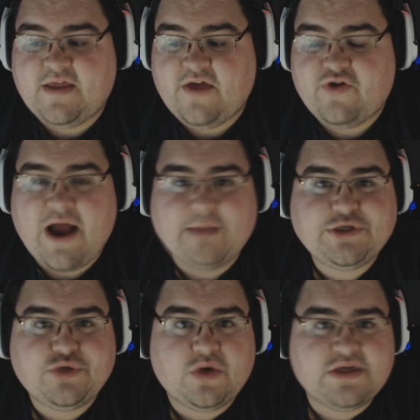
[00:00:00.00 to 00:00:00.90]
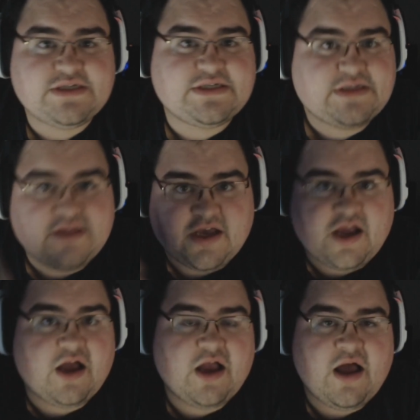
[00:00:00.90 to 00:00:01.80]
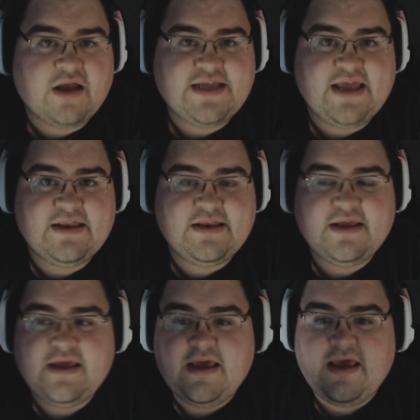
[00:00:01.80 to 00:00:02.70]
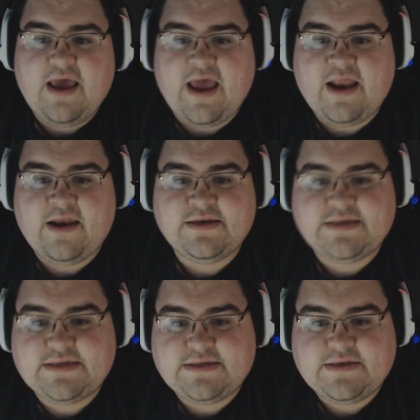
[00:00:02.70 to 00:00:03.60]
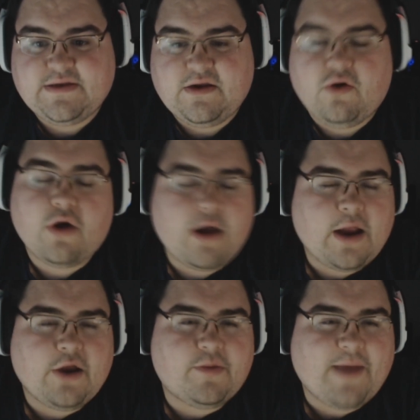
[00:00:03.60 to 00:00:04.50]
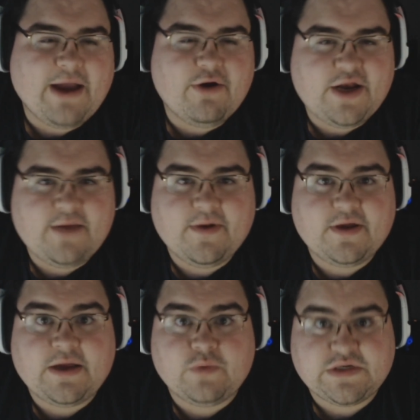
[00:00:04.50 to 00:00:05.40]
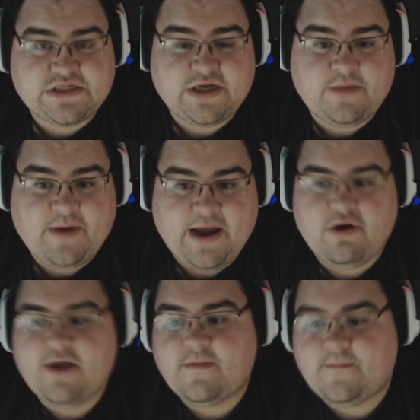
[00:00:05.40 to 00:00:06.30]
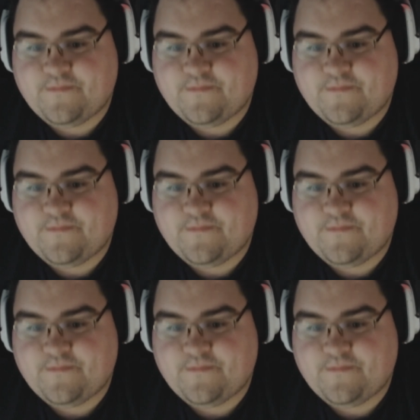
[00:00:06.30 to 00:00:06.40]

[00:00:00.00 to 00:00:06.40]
the other option was the cut content, and or I could have pirated, but I wasn't going to pirate.